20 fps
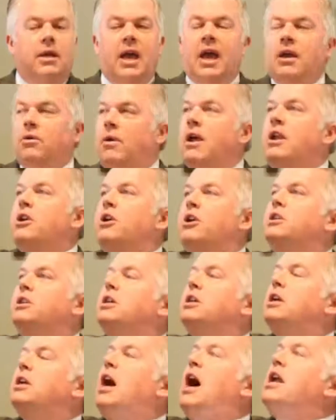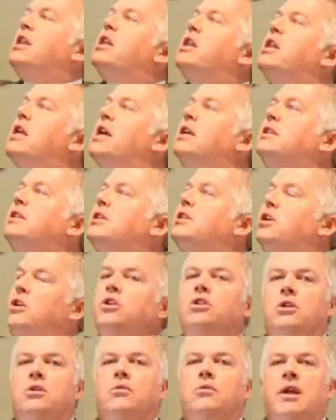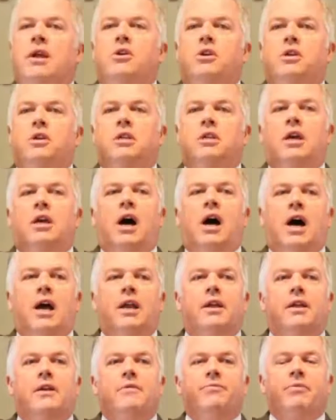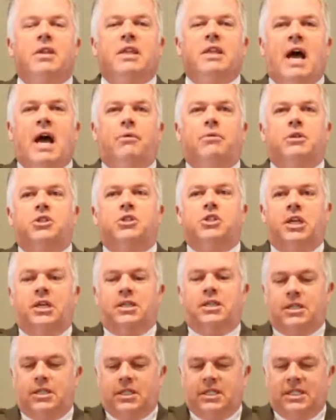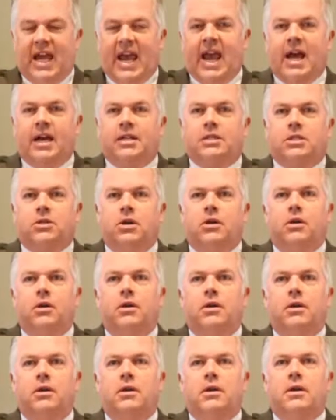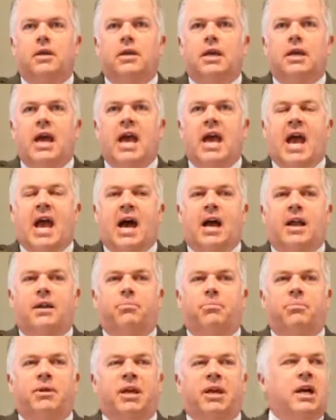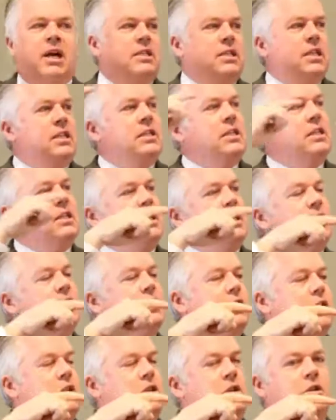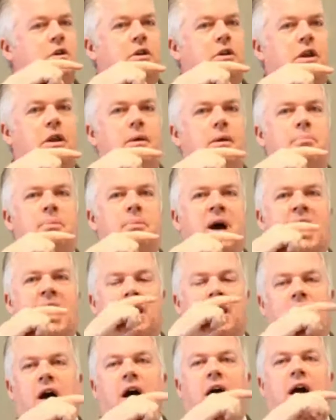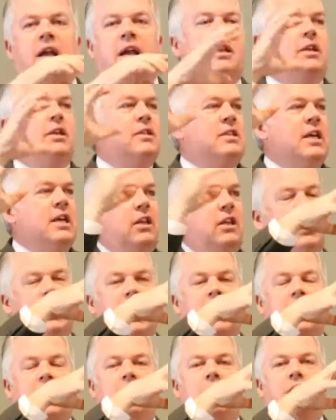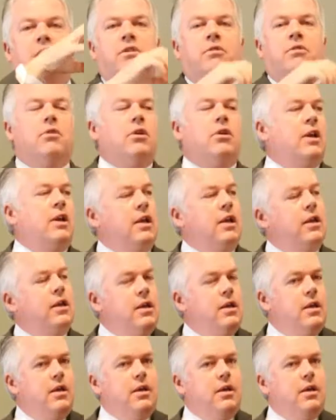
and render to God the things that you should render to God. That was Jesus' answer. And because this is instituted by God, delegated authority,